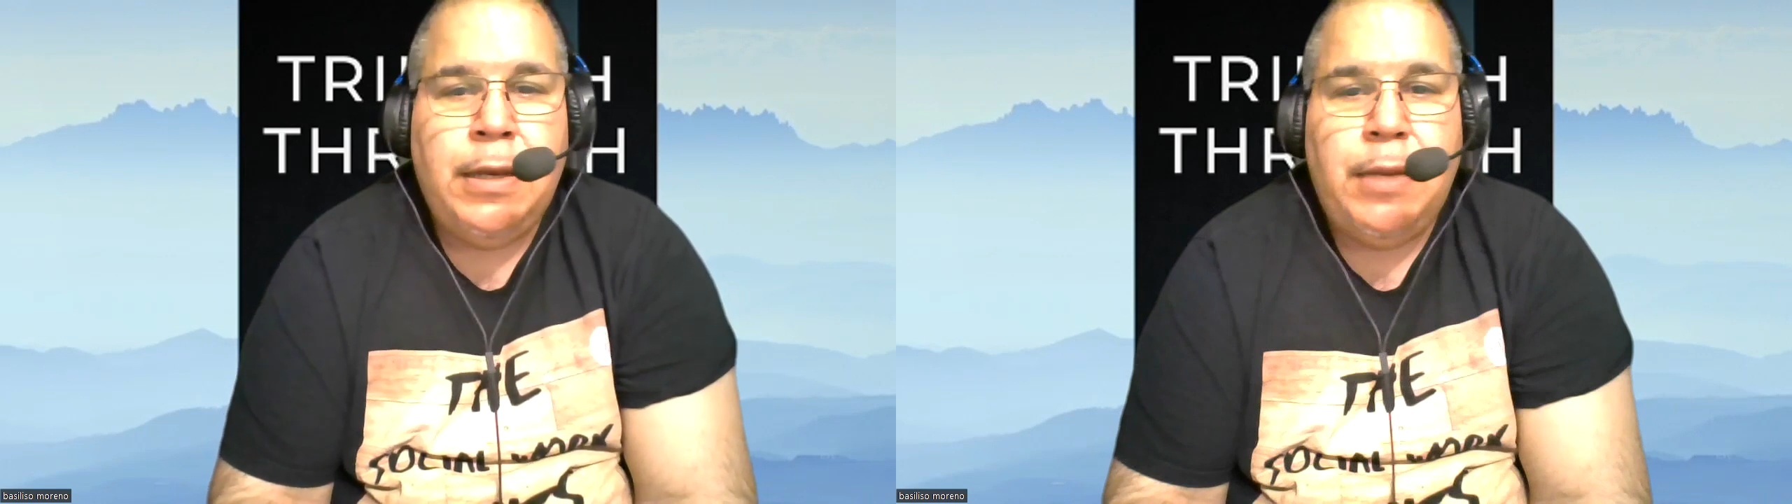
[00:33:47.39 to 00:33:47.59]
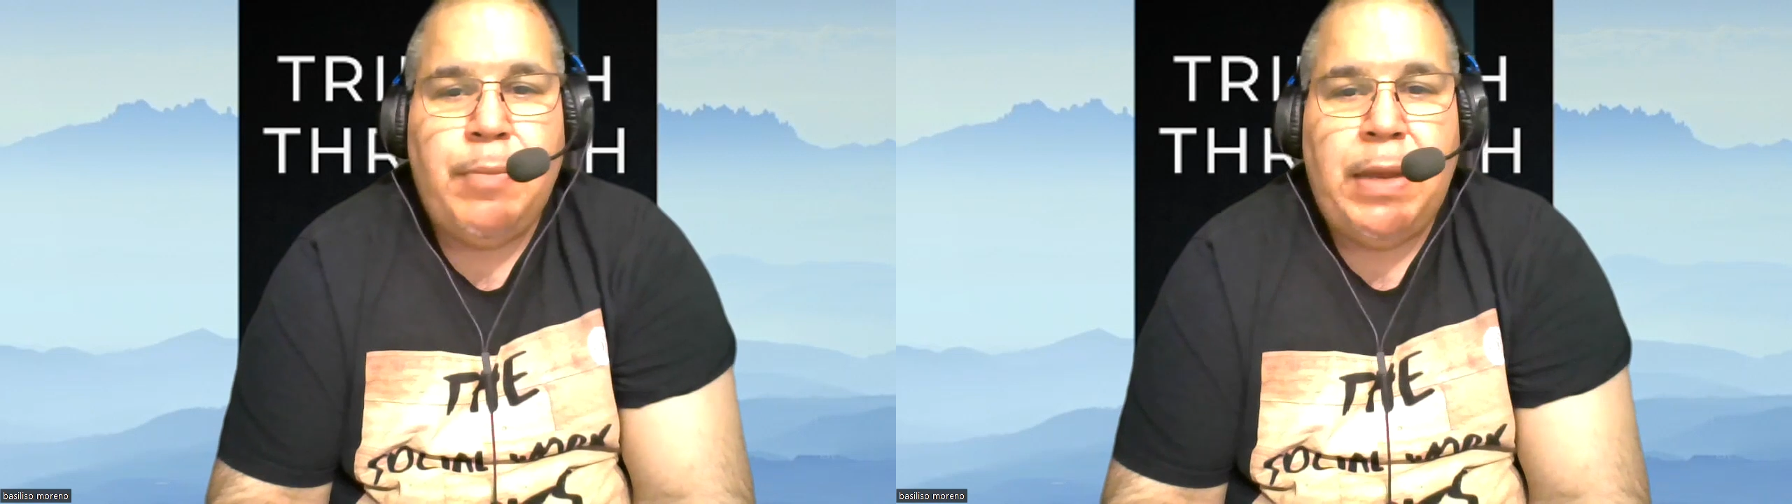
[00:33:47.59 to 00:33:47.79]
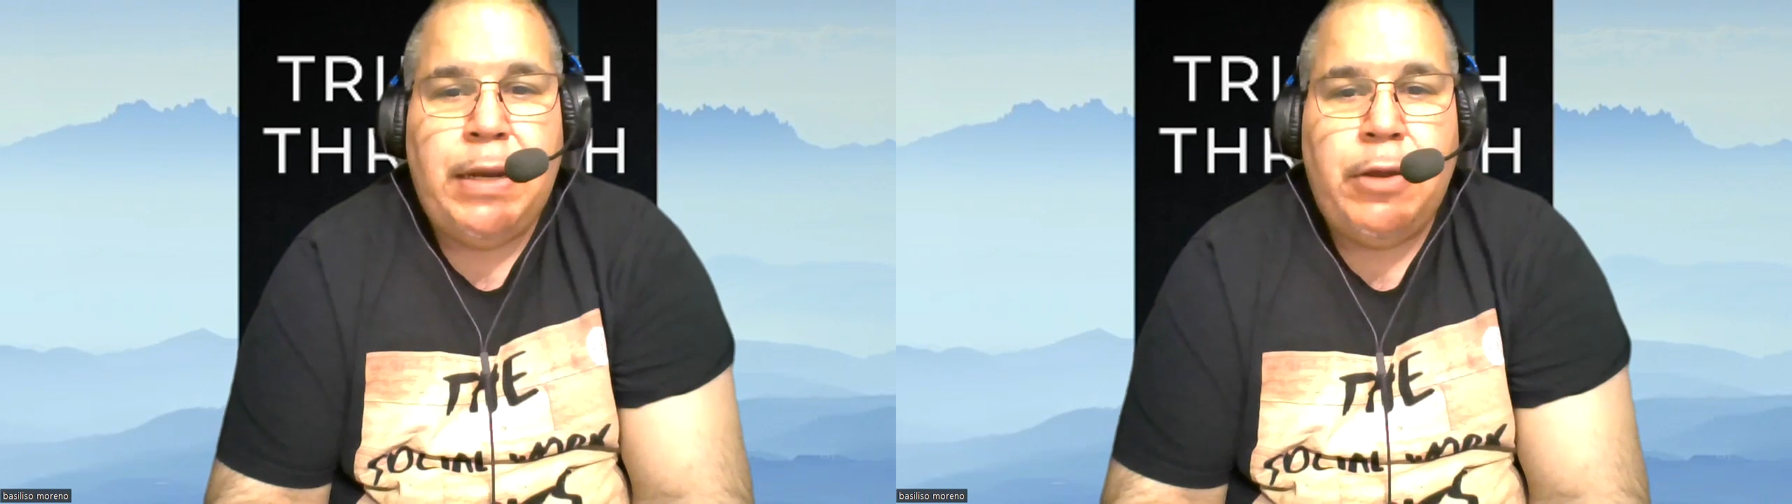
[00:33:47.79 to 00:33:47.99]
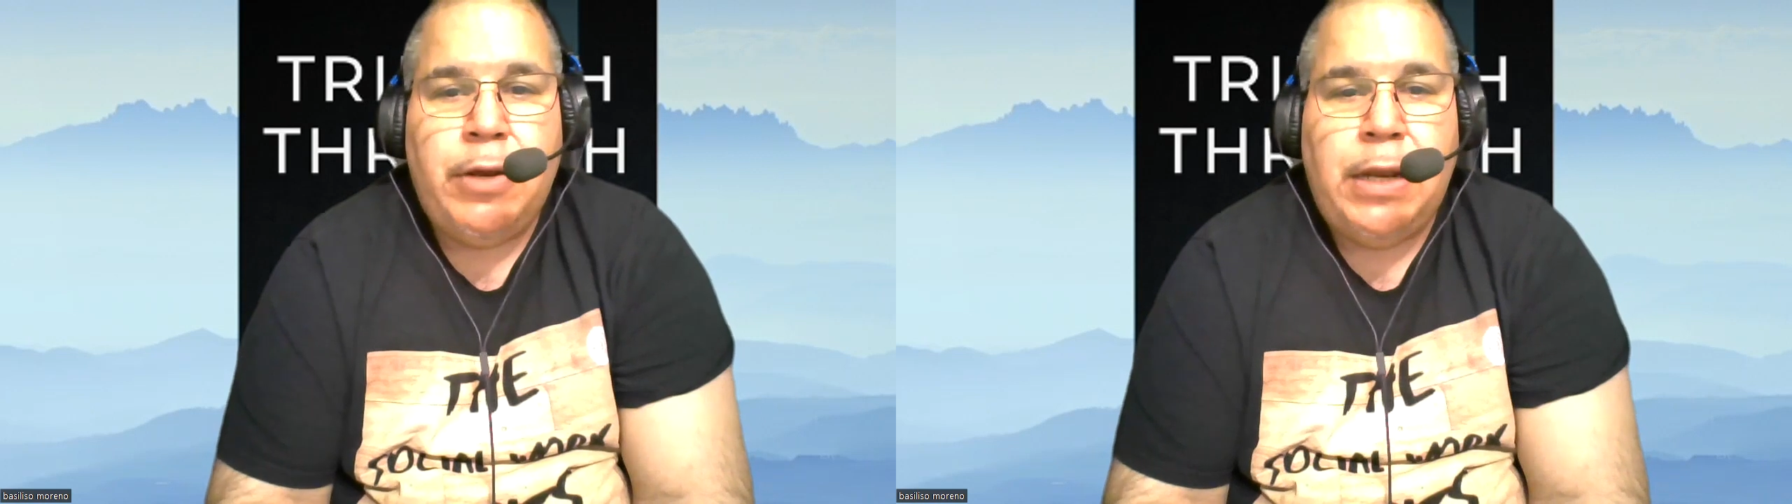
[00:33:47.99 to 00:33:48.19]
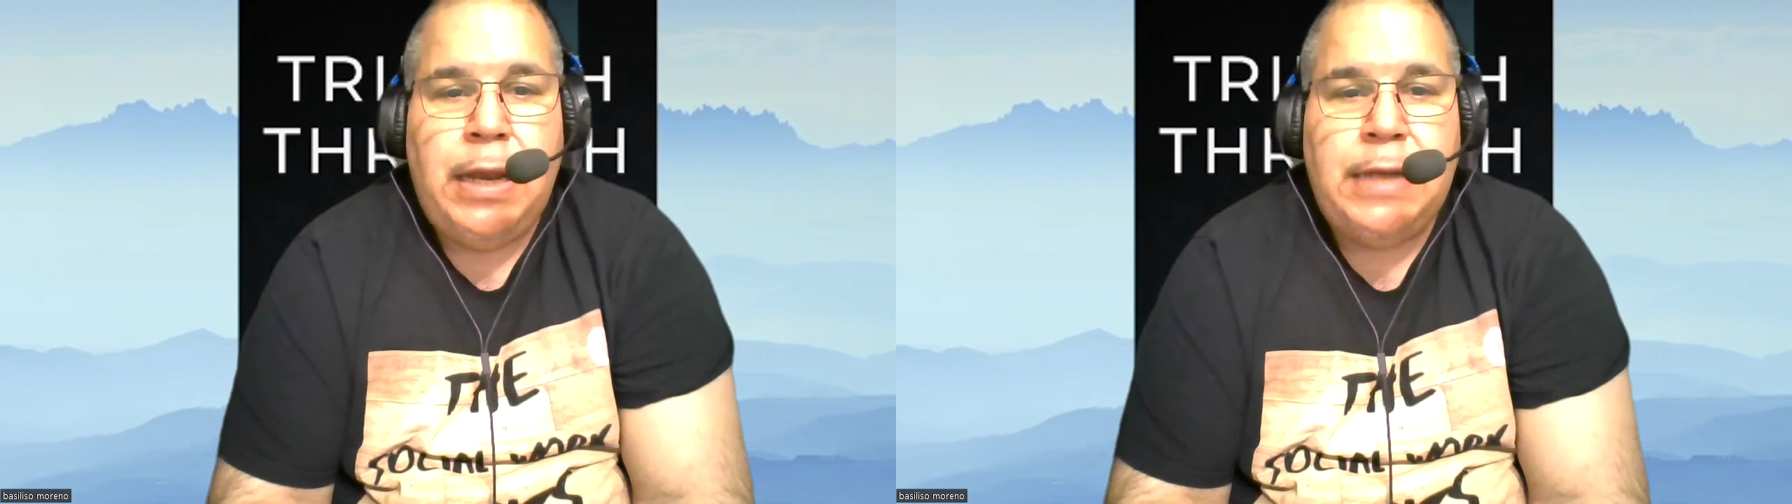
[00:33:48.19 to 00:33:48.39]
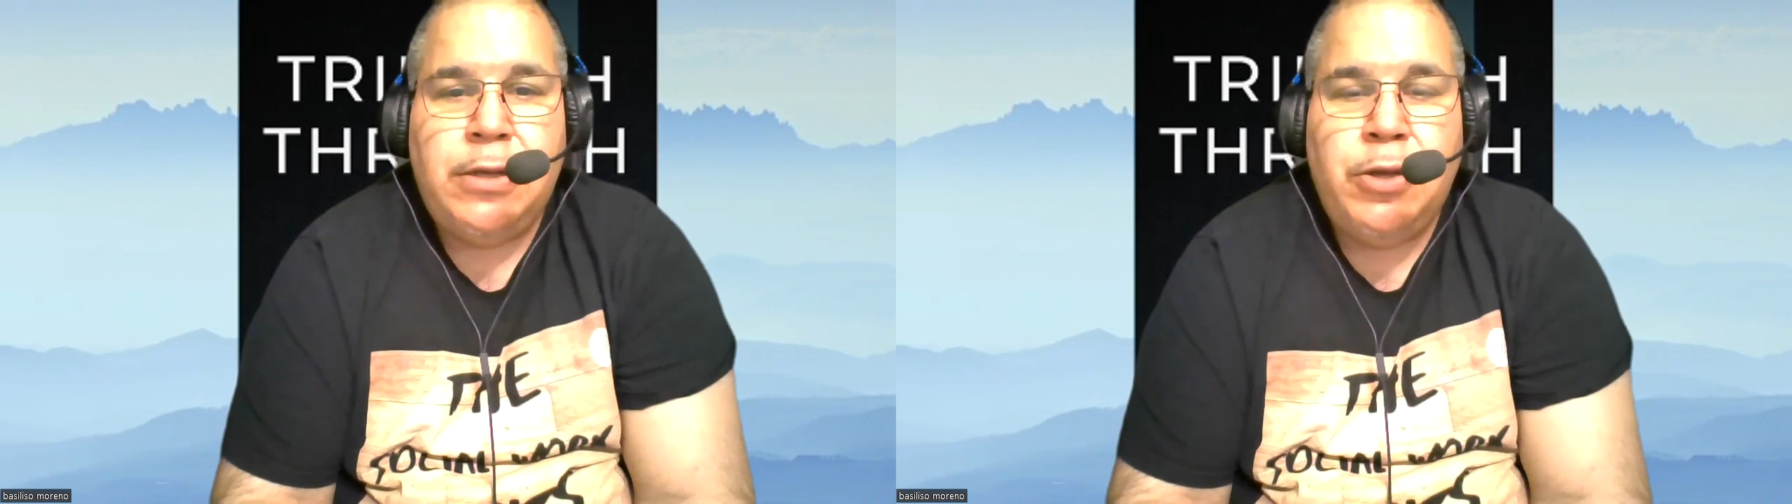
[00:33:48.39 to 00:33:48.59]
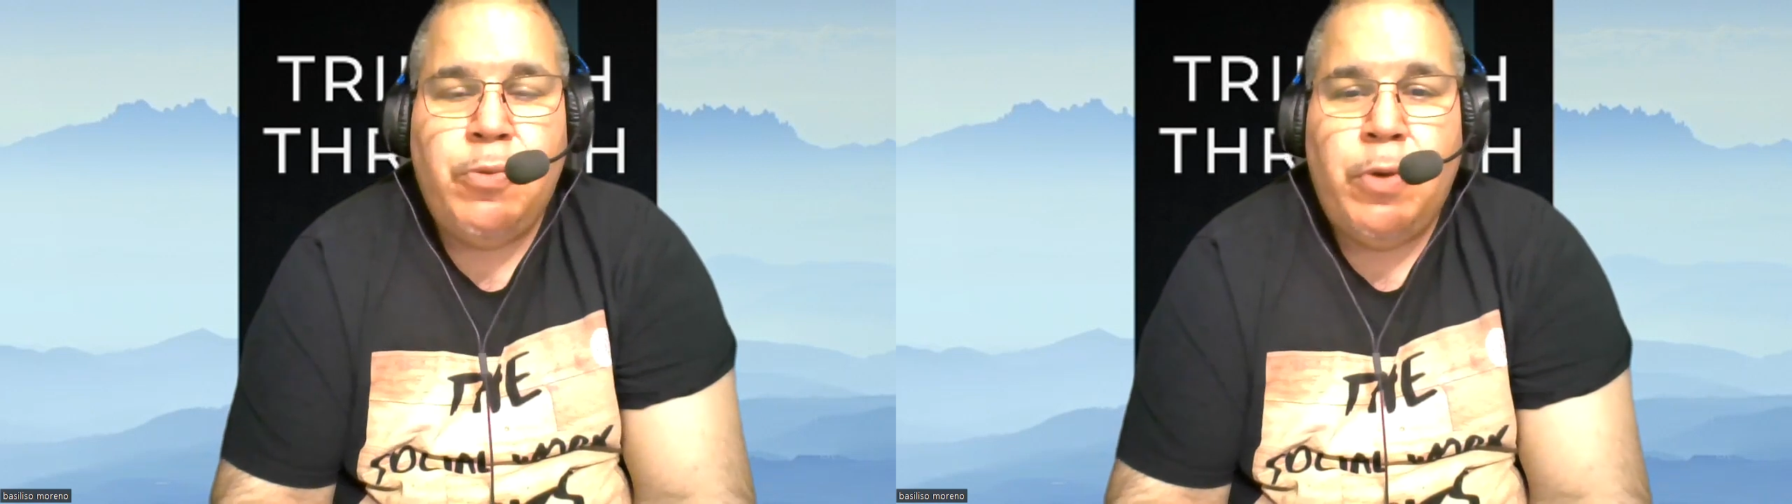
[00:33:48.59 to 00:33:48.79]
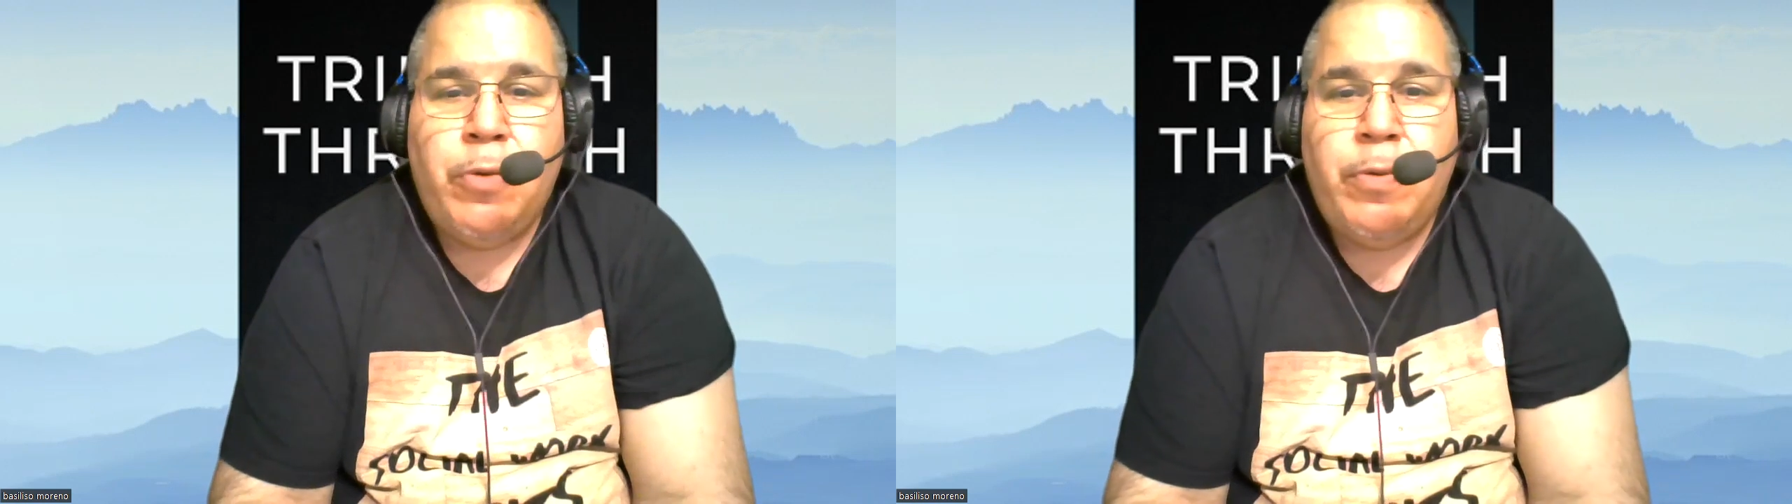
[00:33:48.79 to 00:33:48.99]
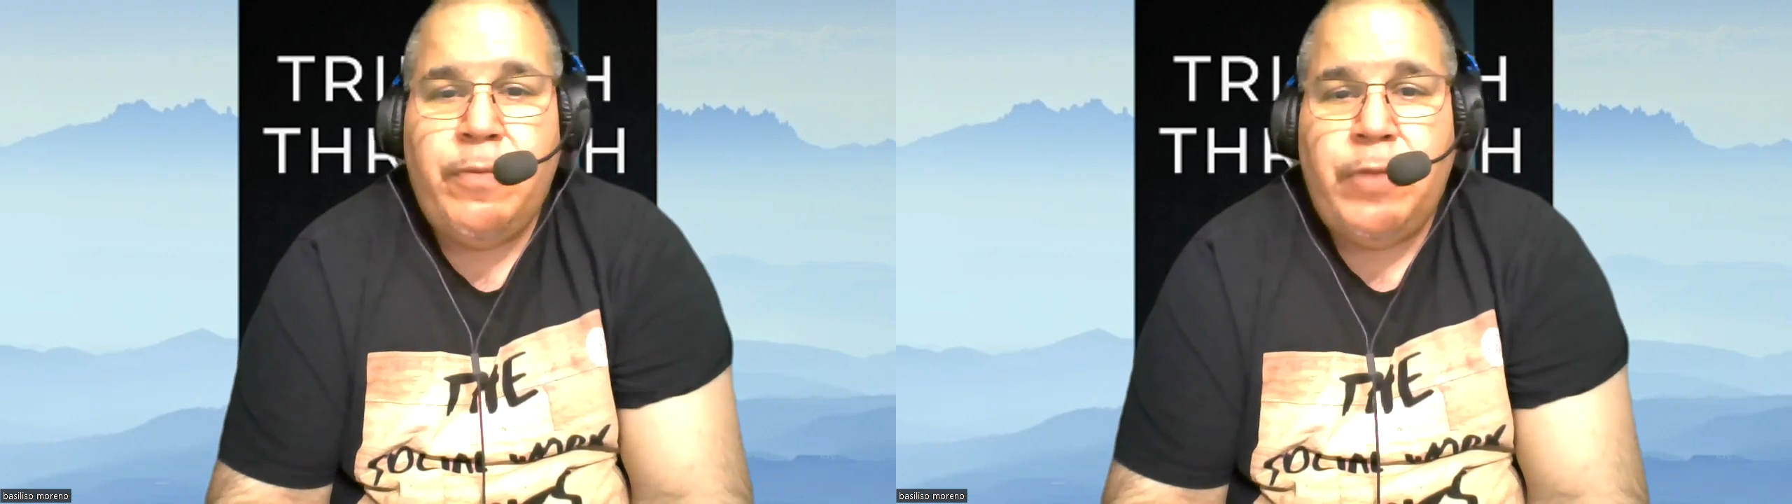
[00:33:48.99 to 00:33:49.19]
depending on the clientele you work with,